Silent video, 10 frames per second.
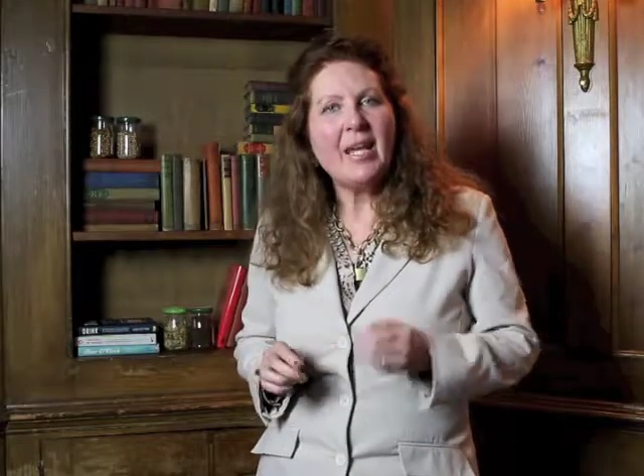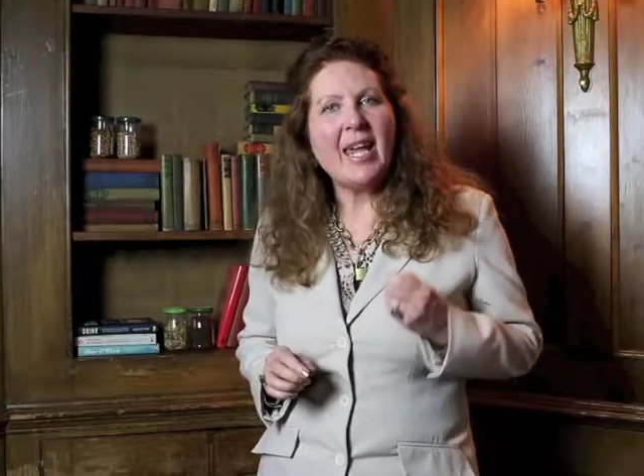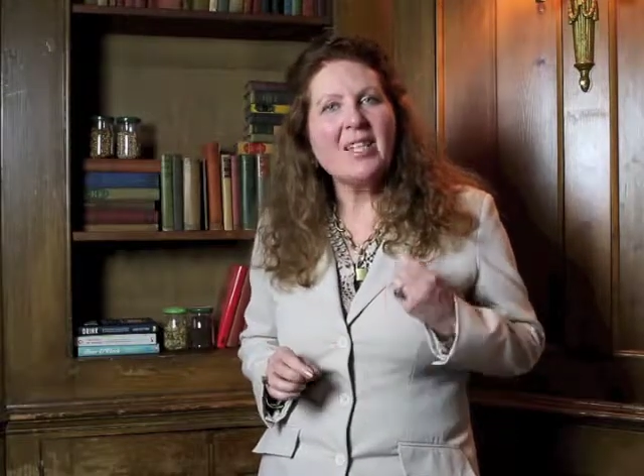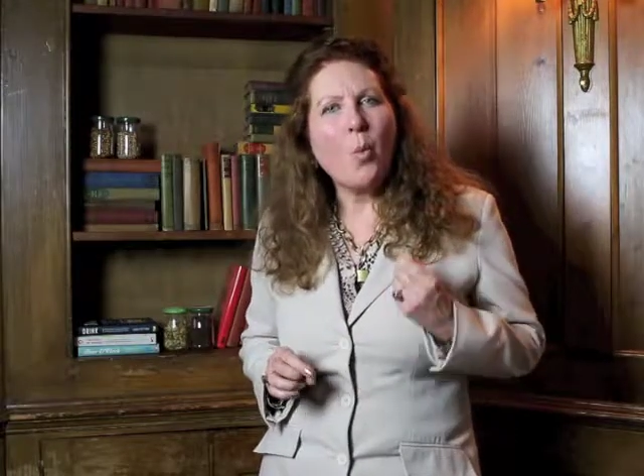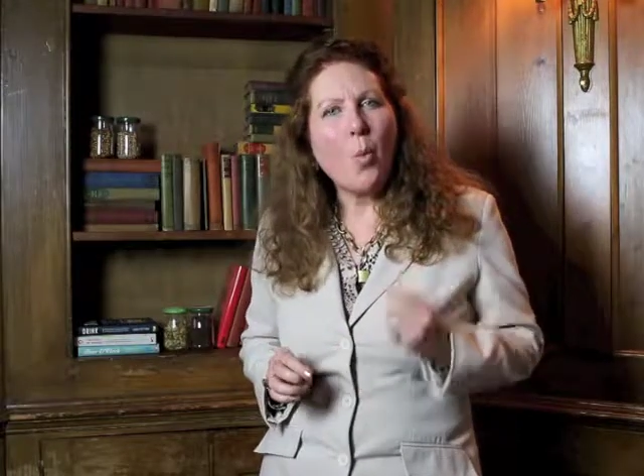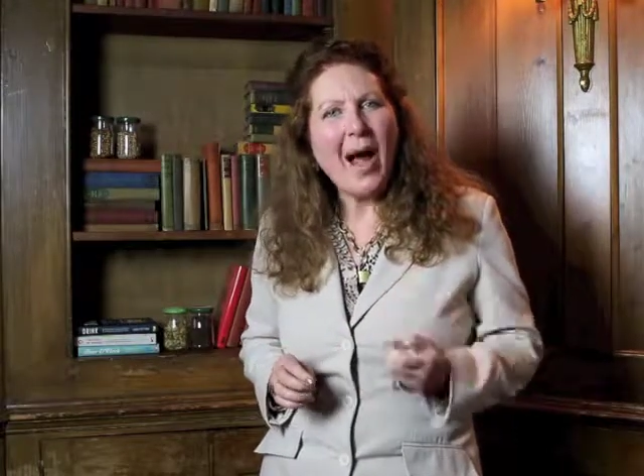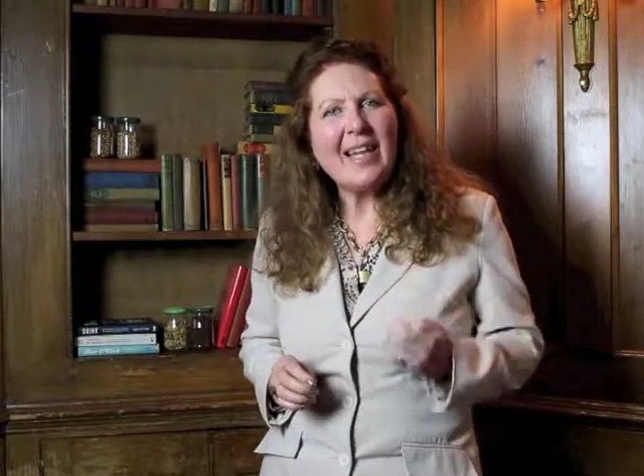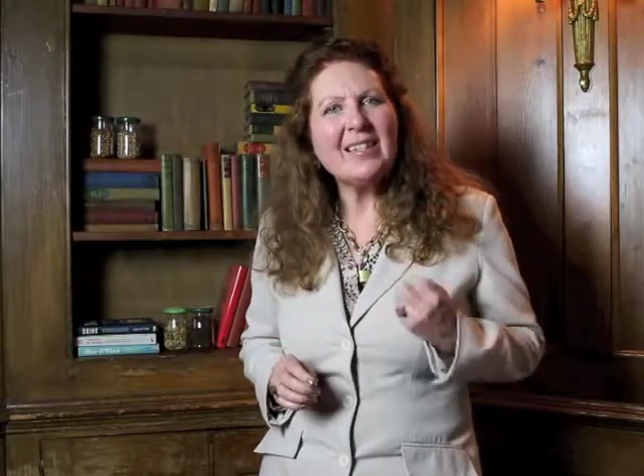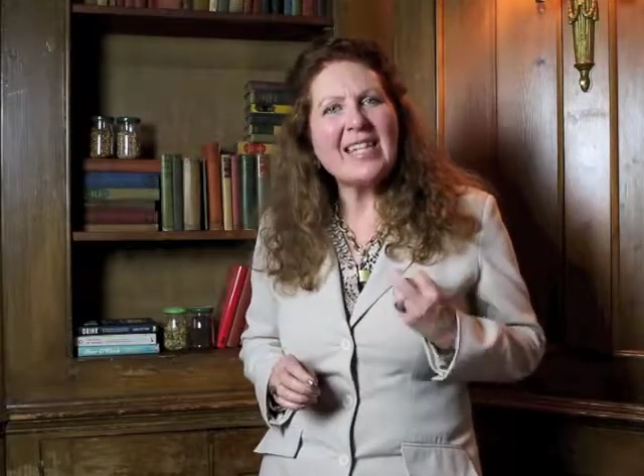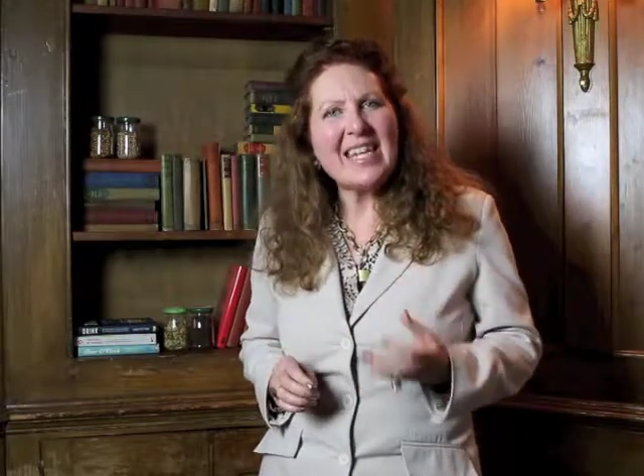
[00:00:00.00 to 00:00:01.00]
it's
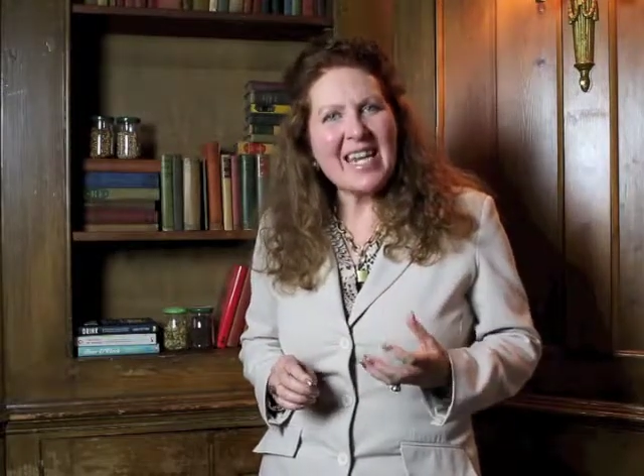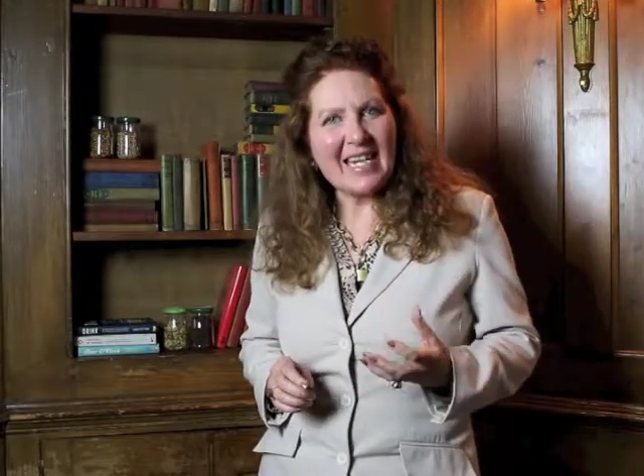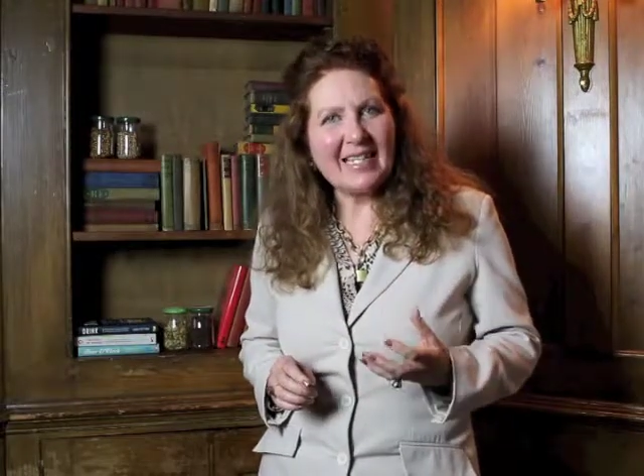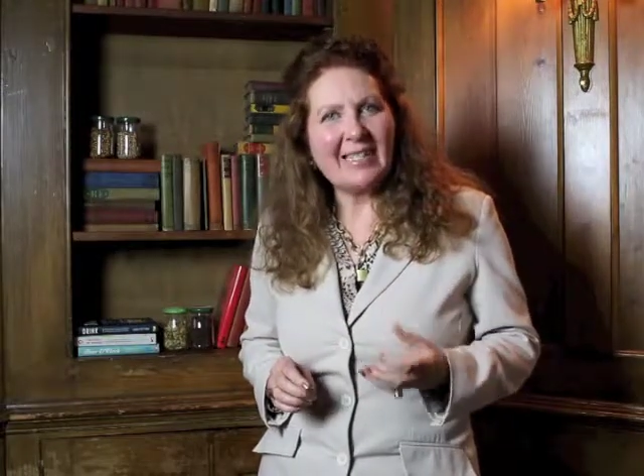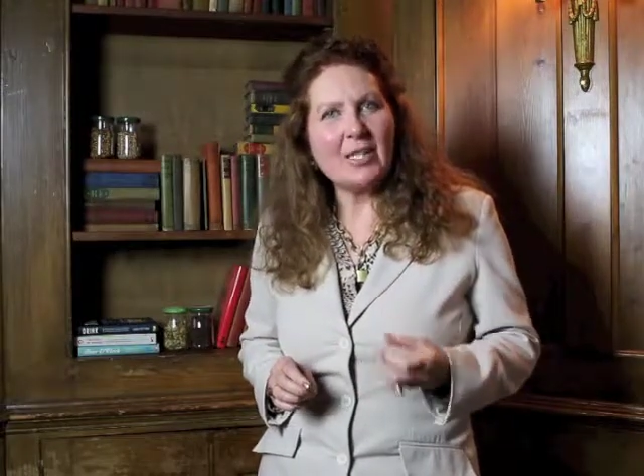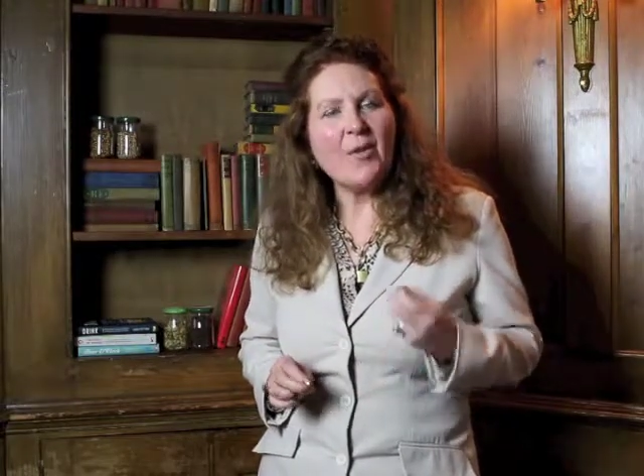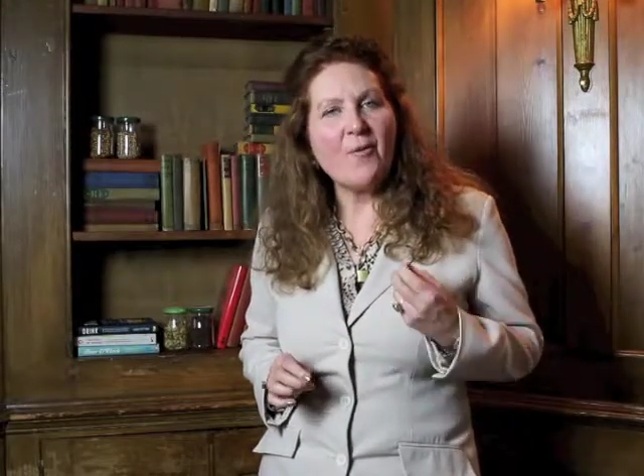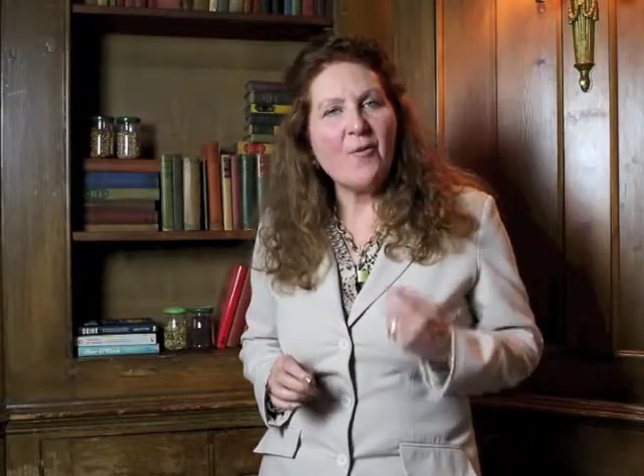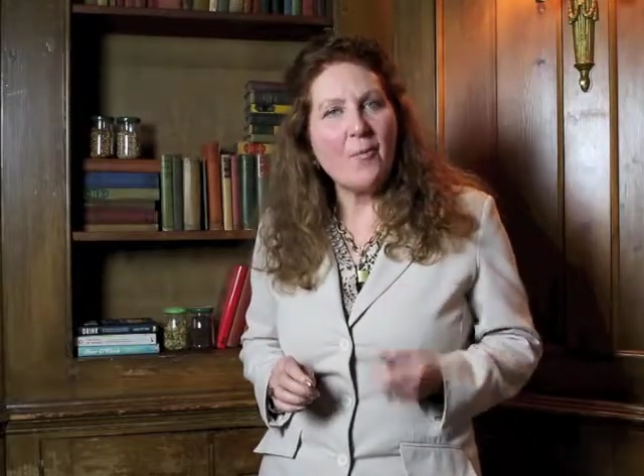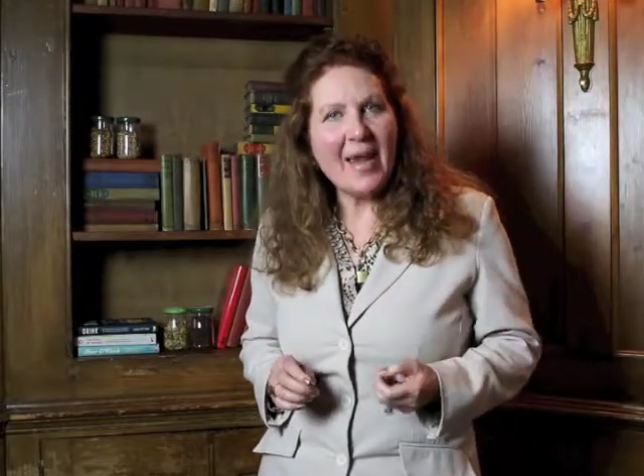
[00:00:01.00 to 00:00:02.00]
wild yeast that
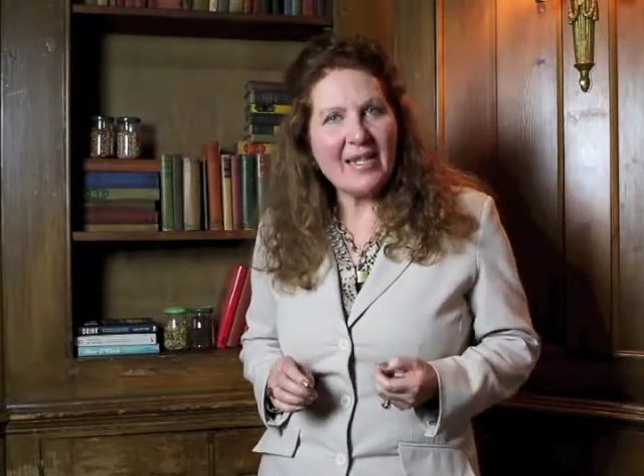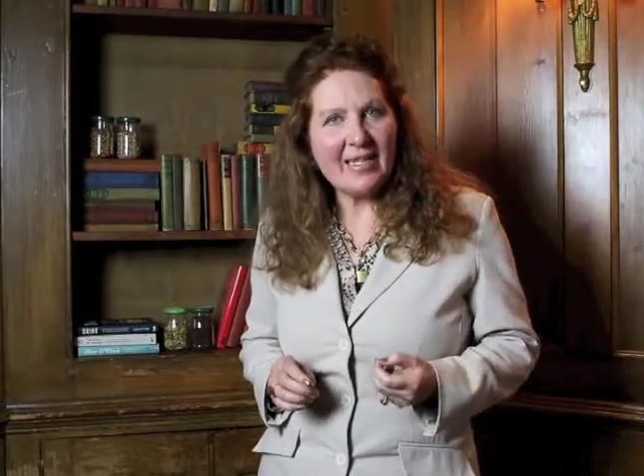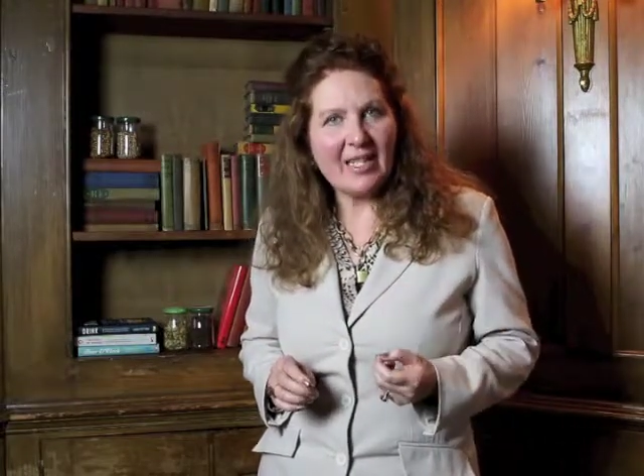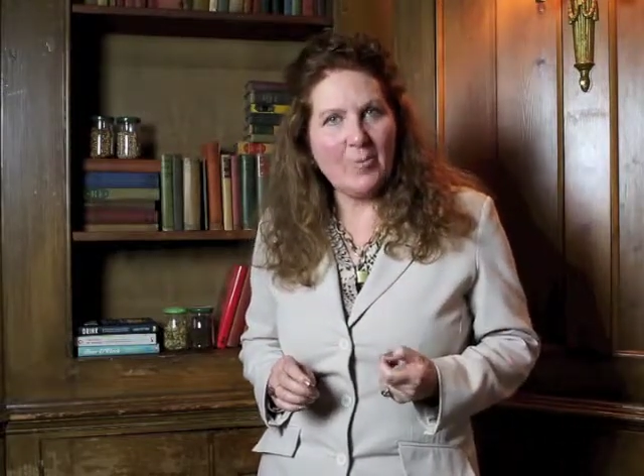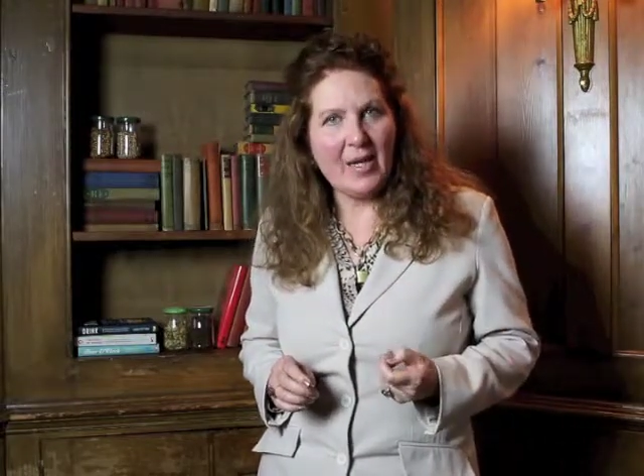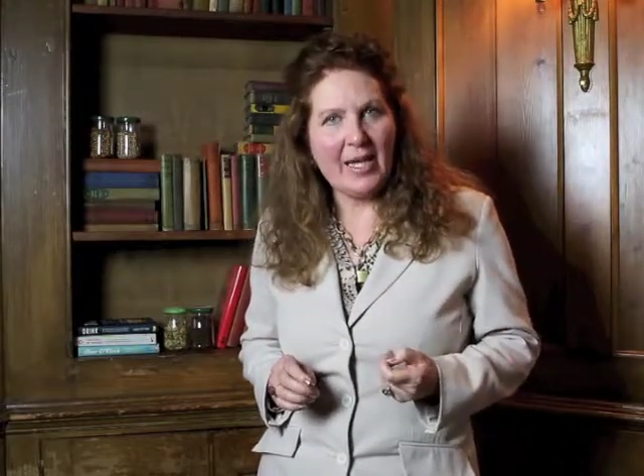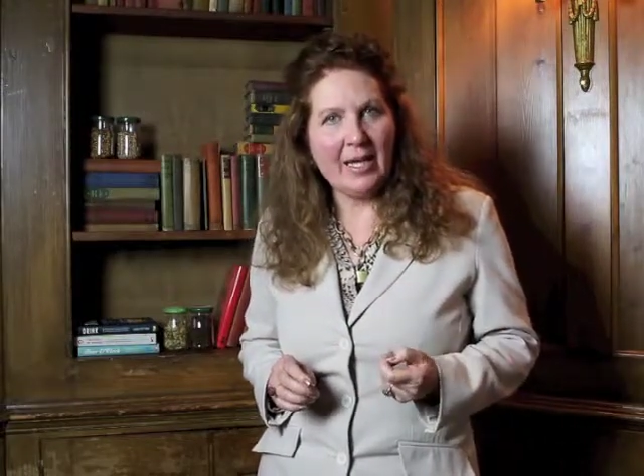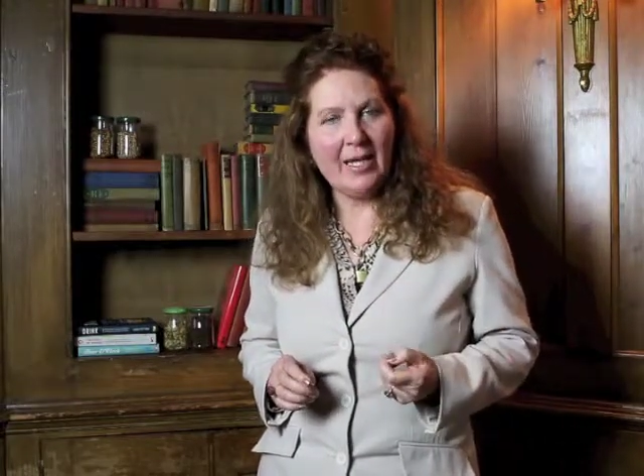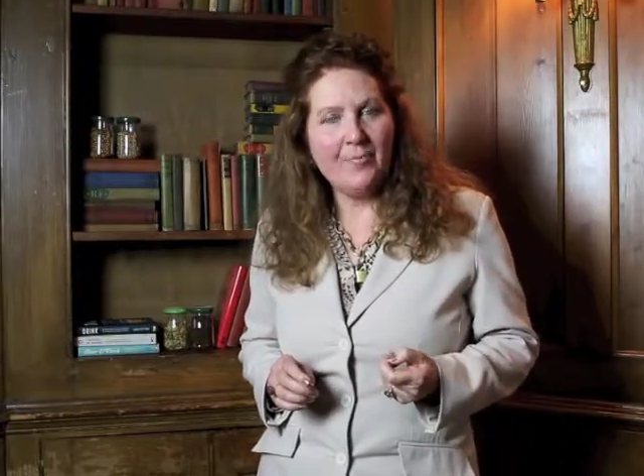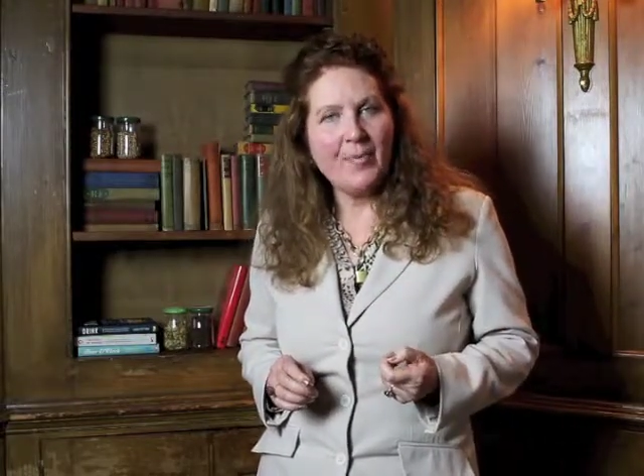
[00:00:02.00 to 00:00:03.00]
ferments the
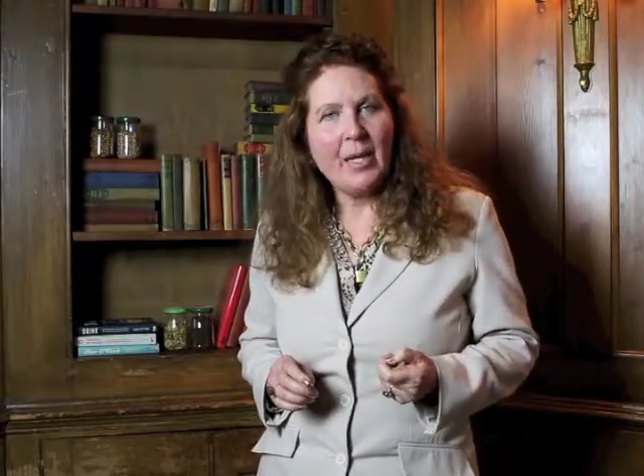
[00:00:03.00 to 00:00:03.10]
beer,